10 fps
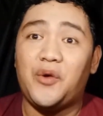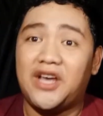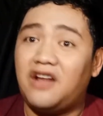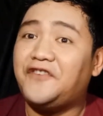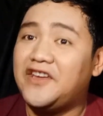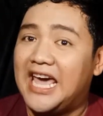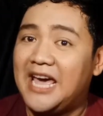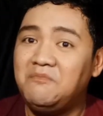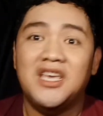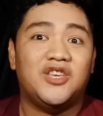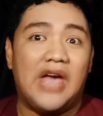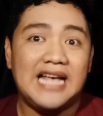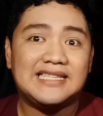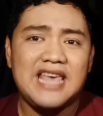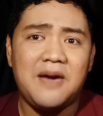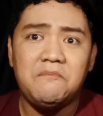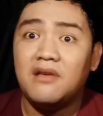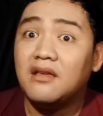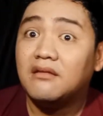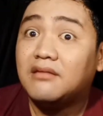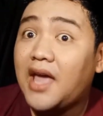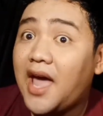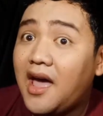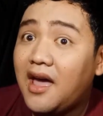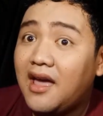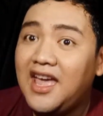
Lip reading: going on for them, you ask them, pe.